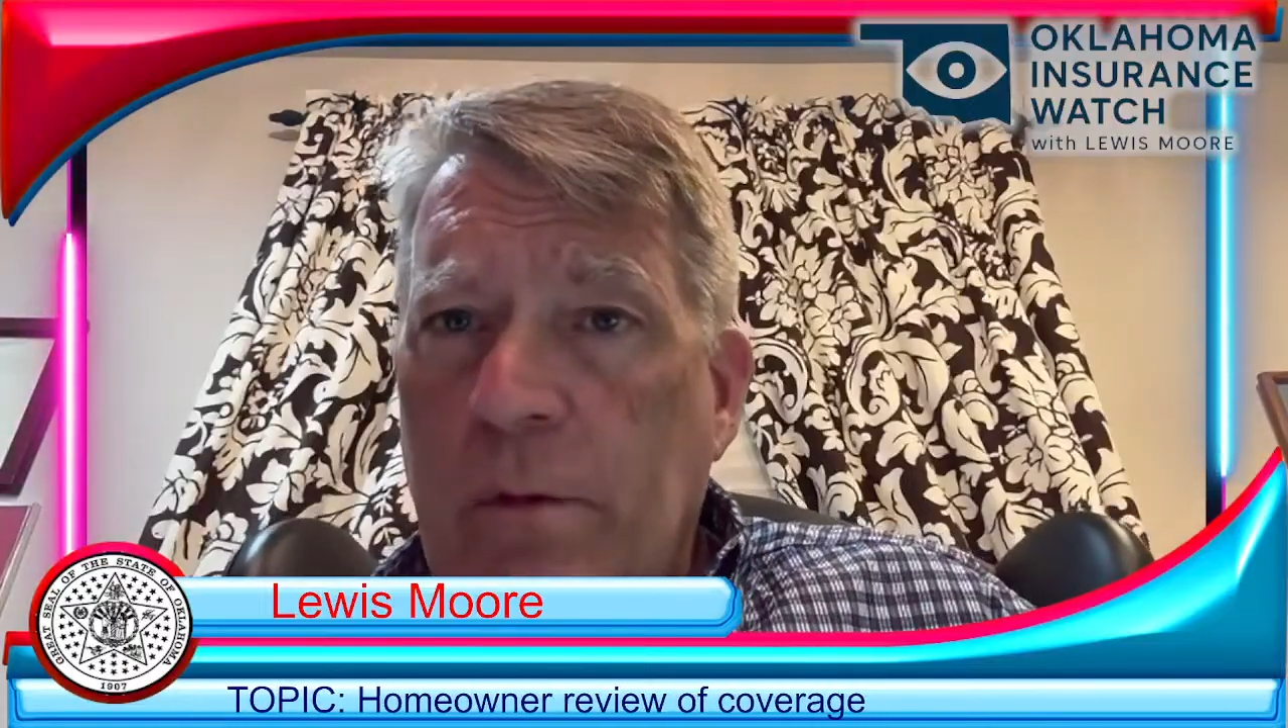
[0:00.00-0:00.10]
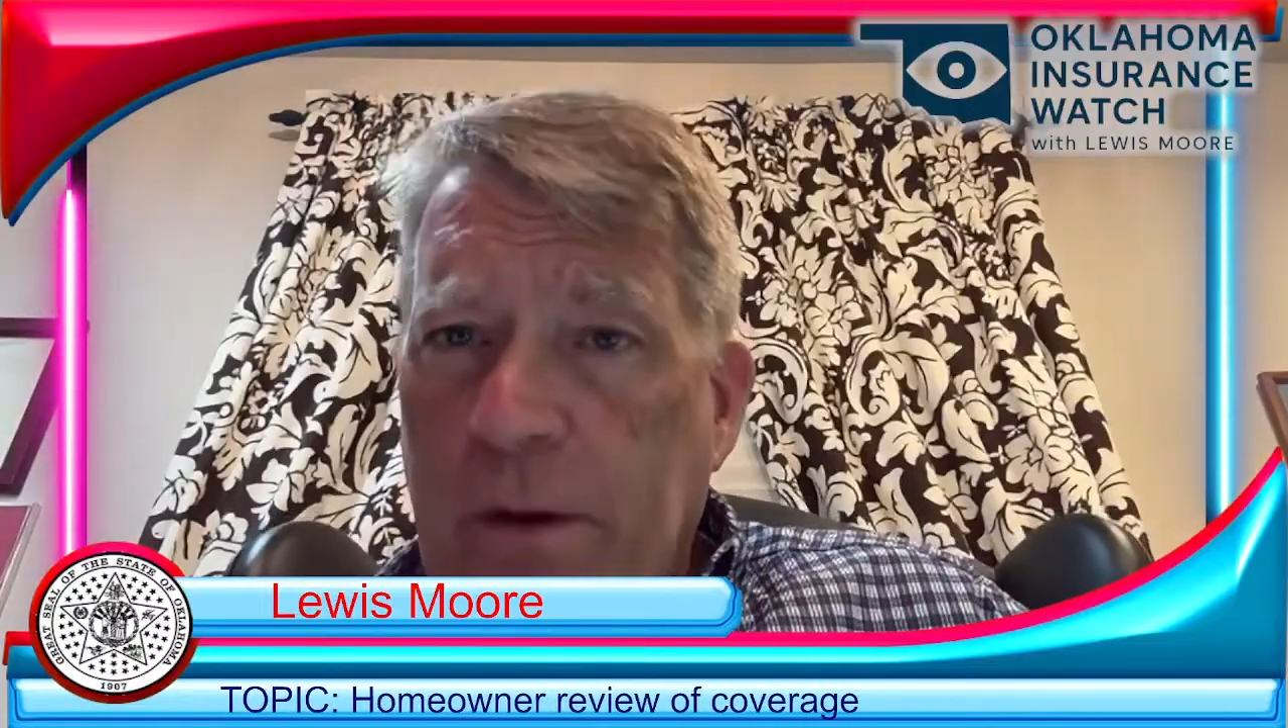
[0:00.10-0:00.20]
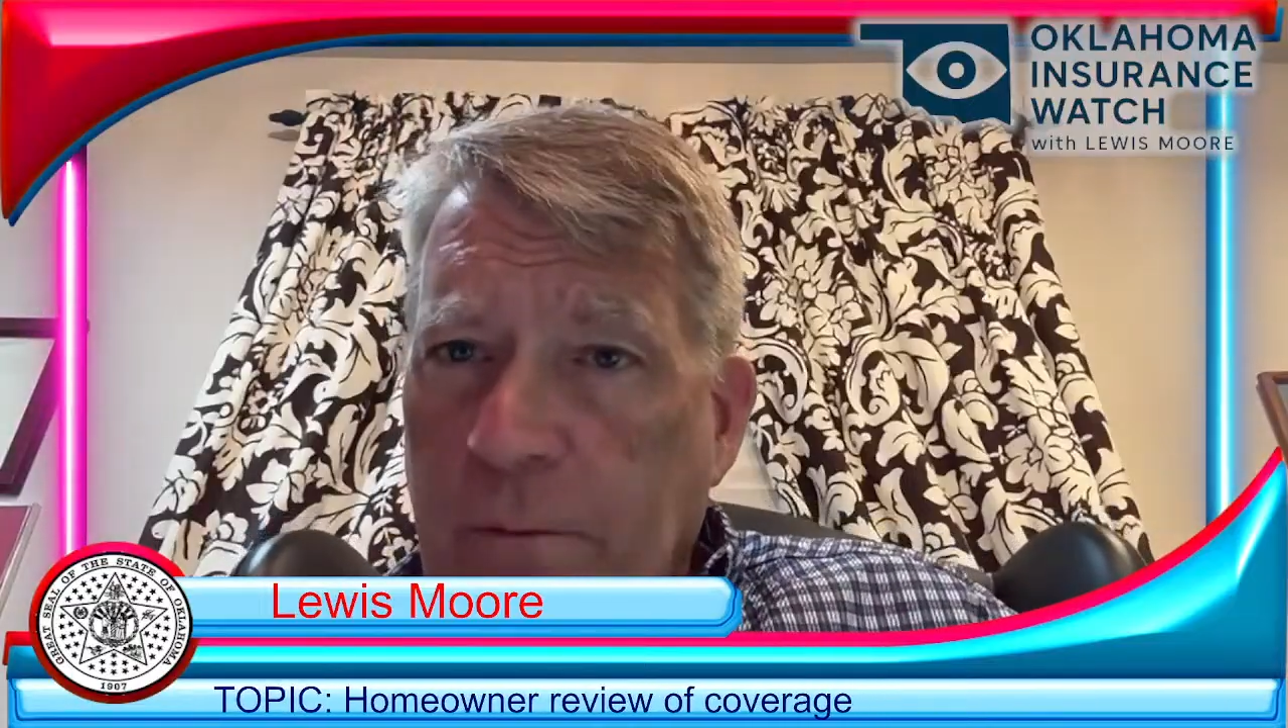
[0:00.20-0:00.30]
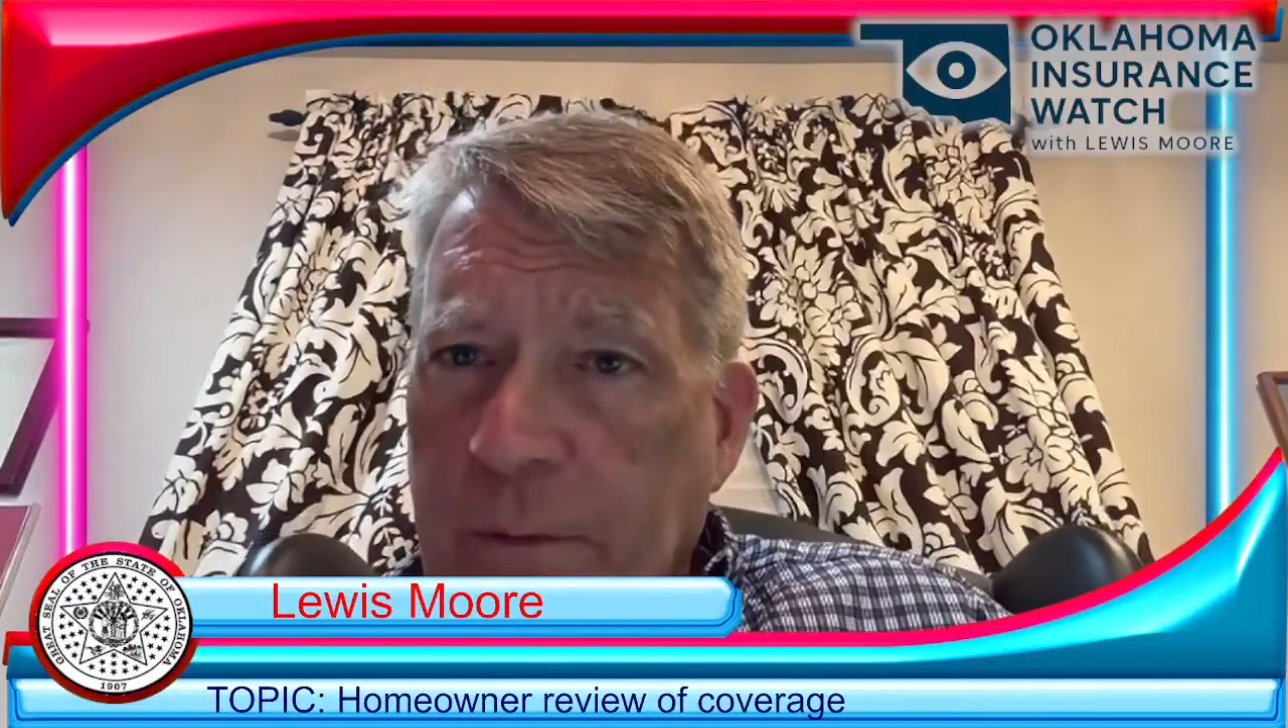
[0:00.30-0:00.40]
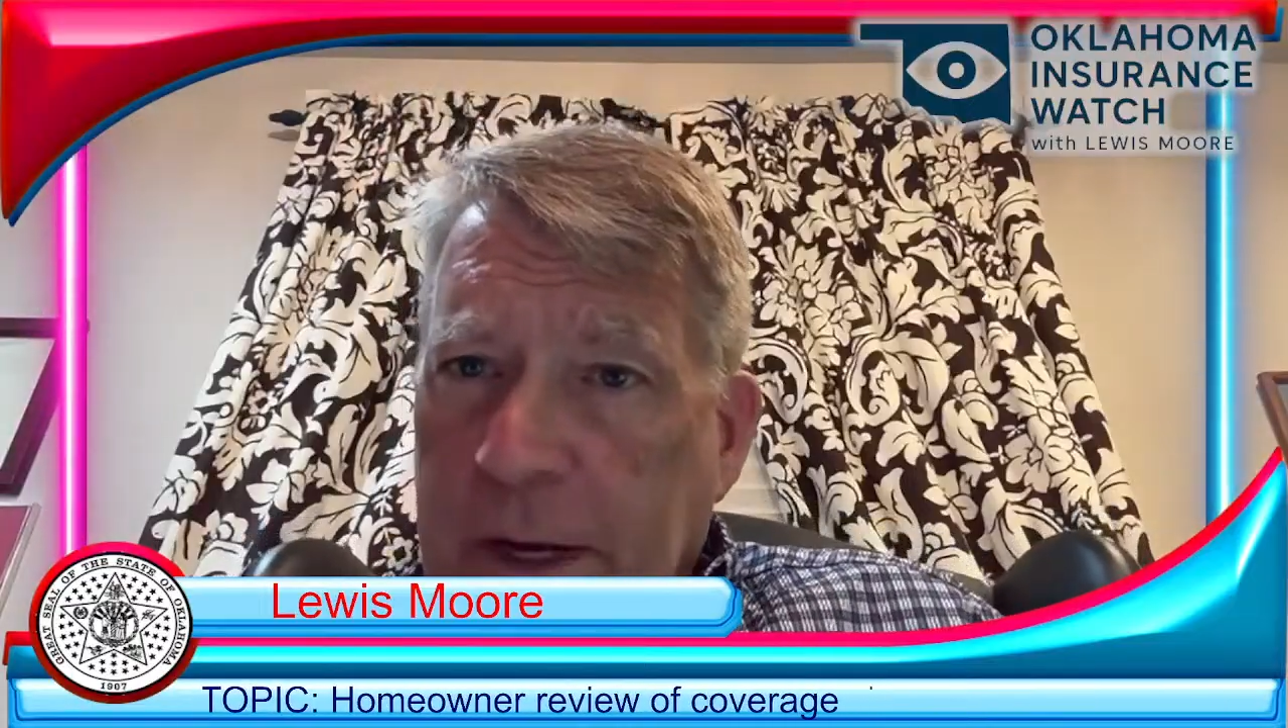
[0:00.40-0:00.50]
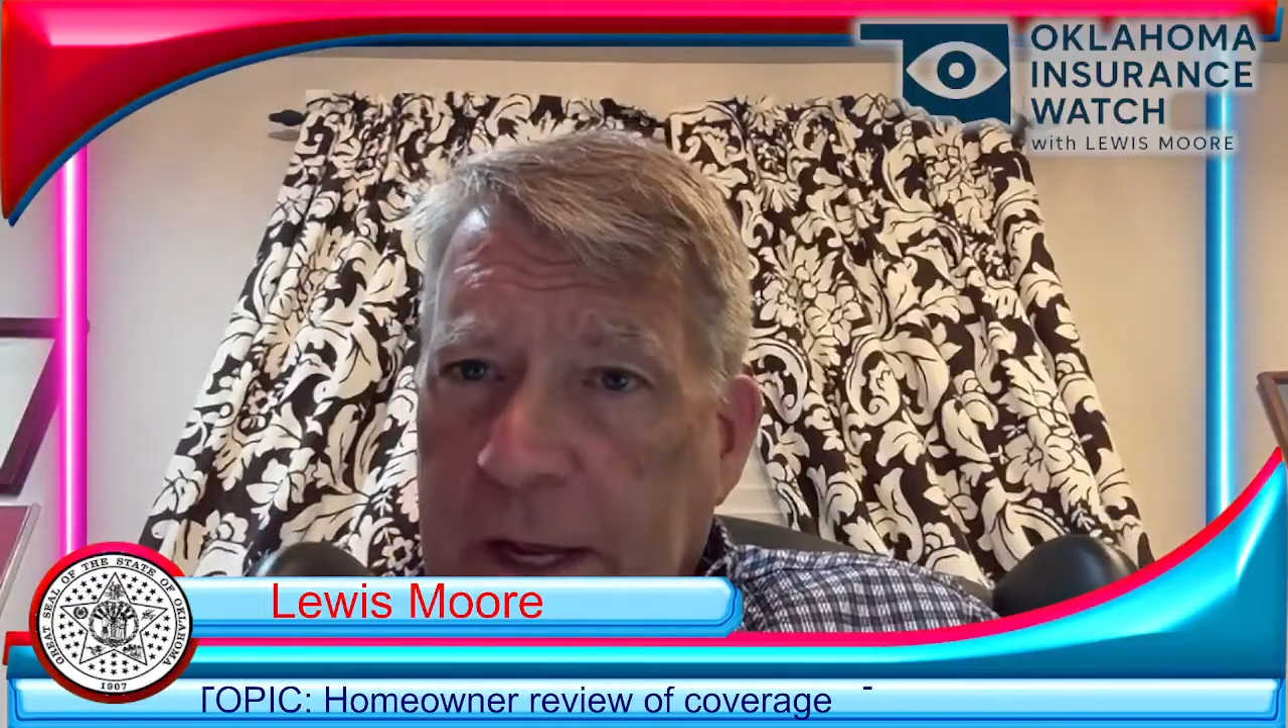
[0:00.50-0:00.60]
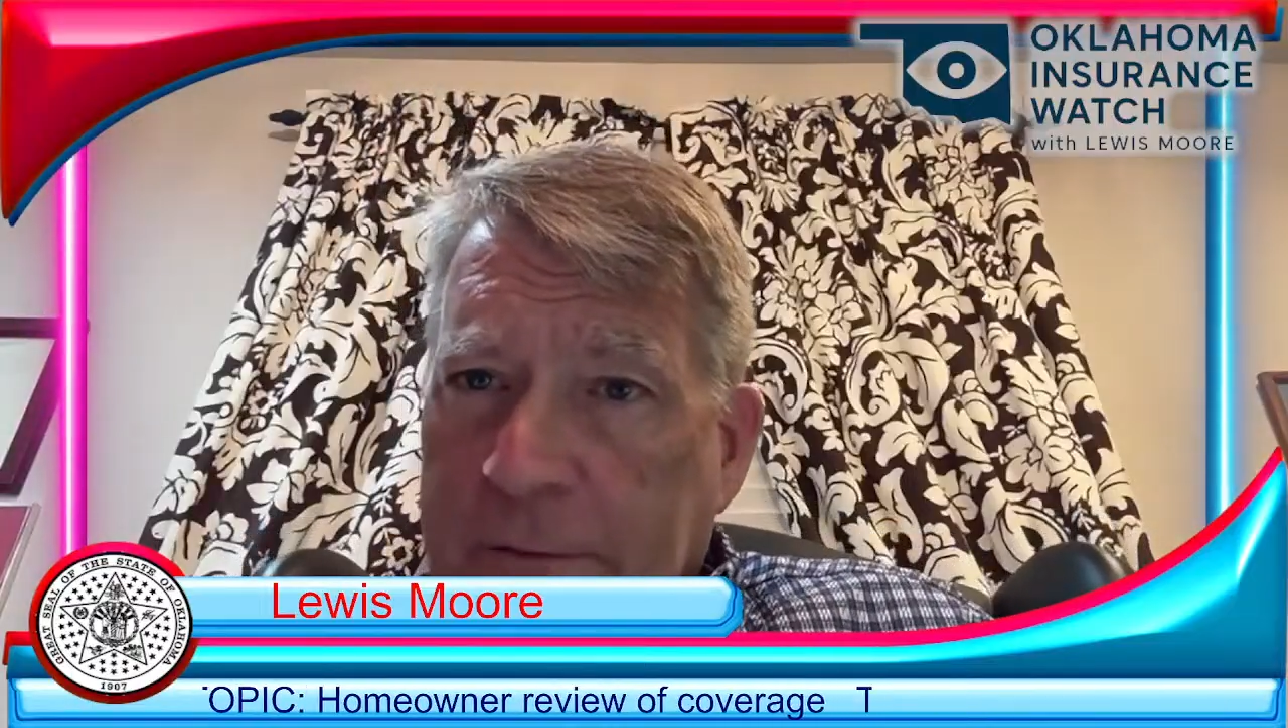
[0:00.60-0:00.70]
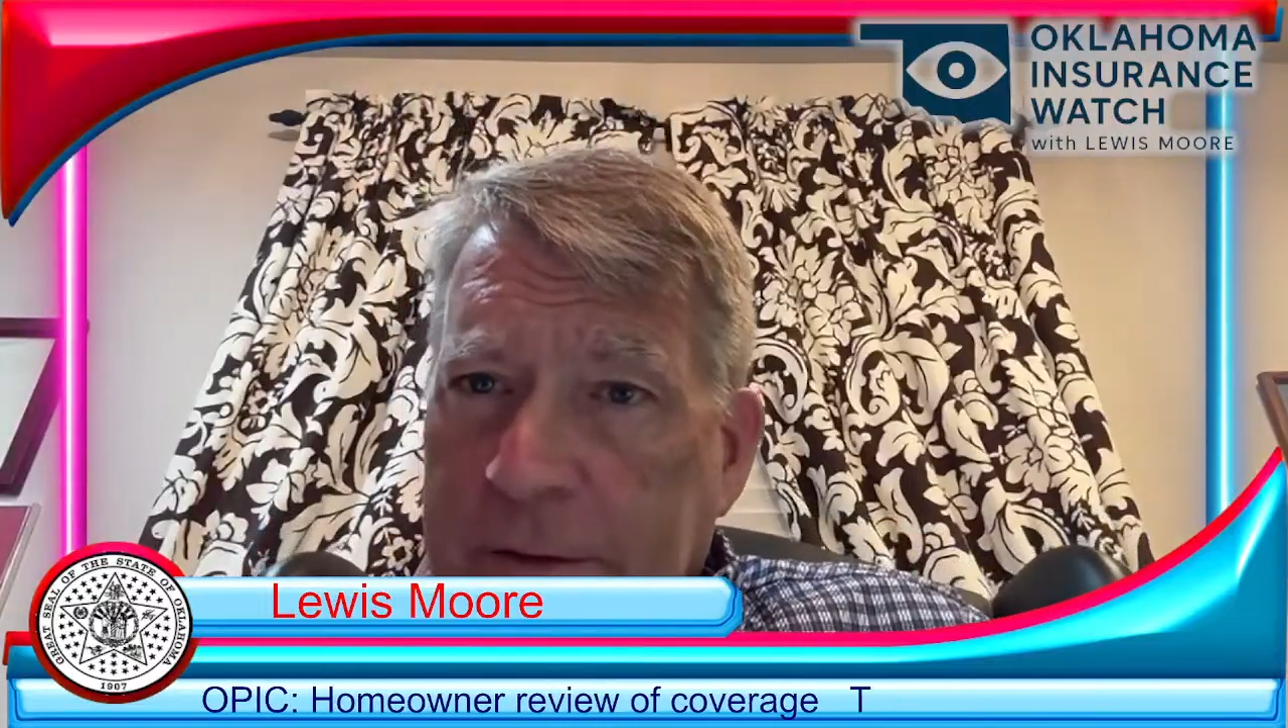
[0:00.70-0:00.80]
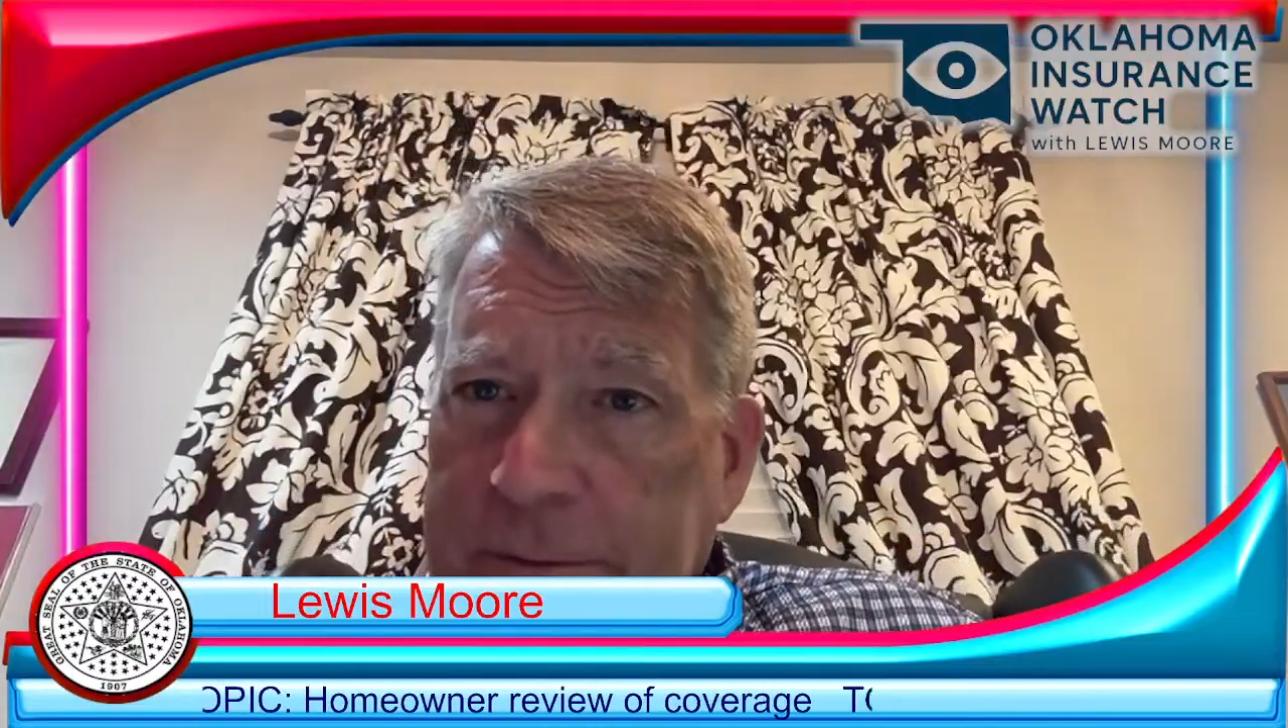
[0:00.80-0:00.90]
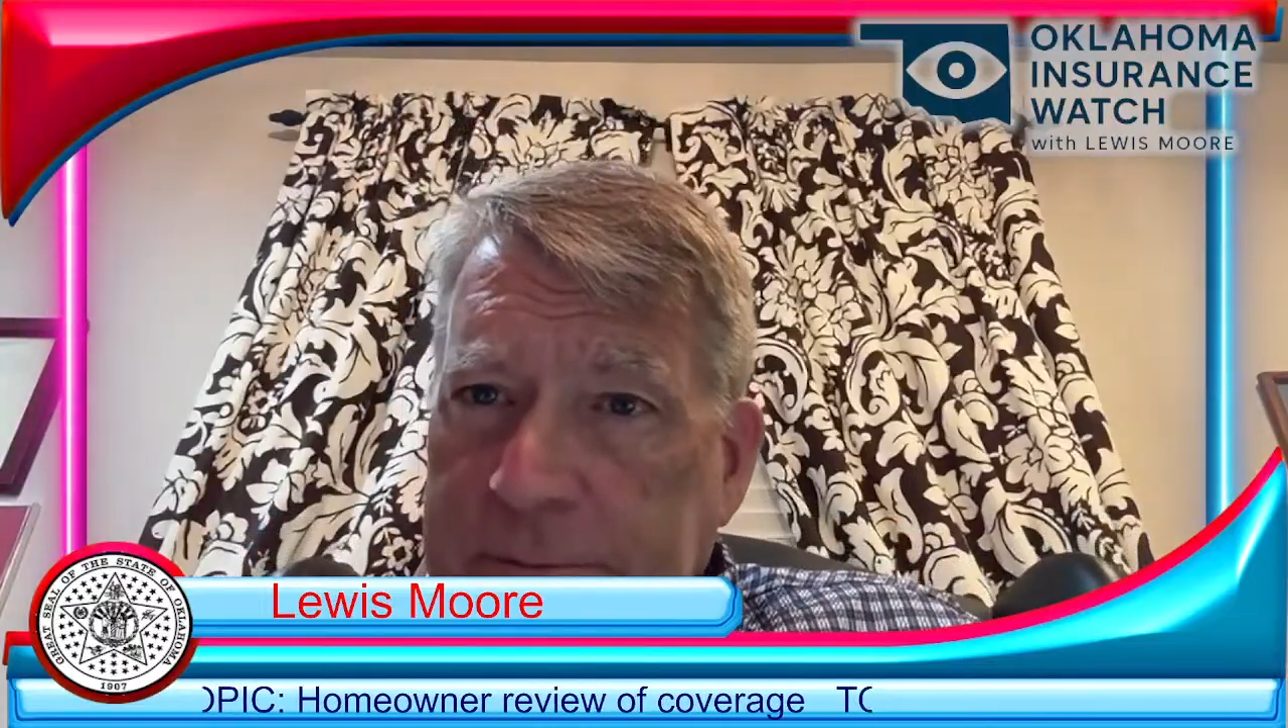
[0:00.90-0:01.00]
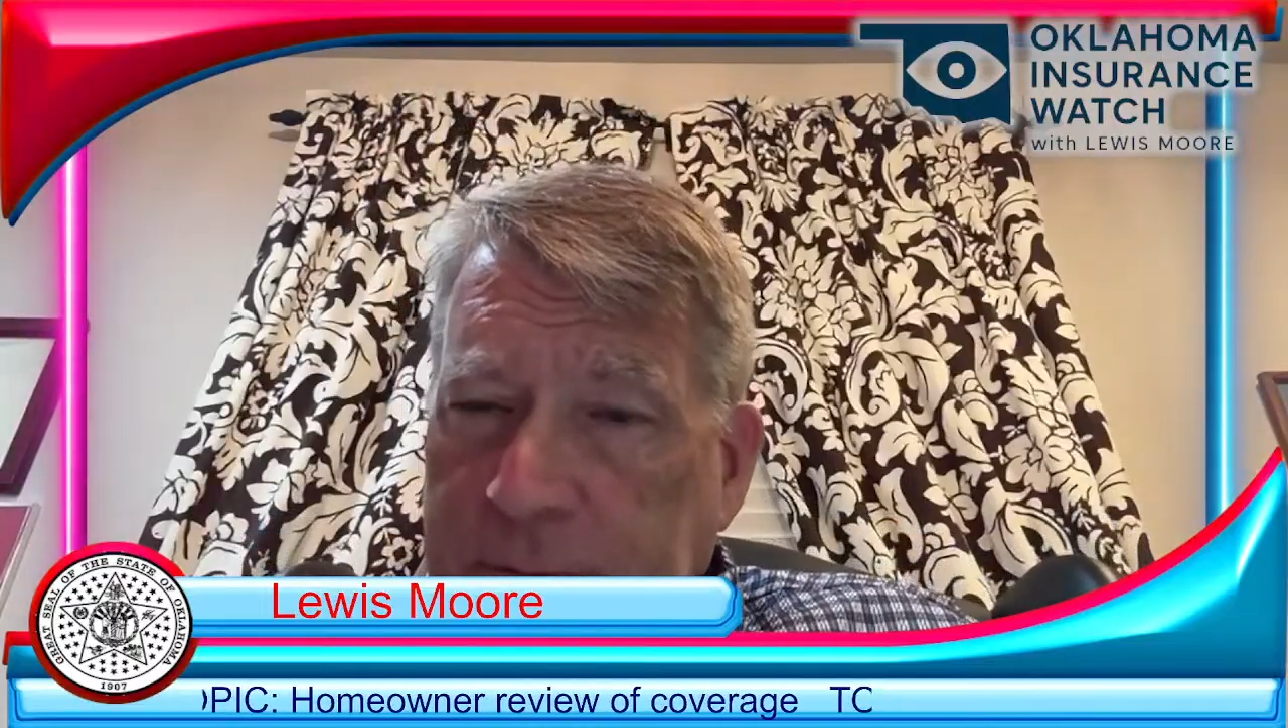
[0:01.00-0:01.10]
like we've been having,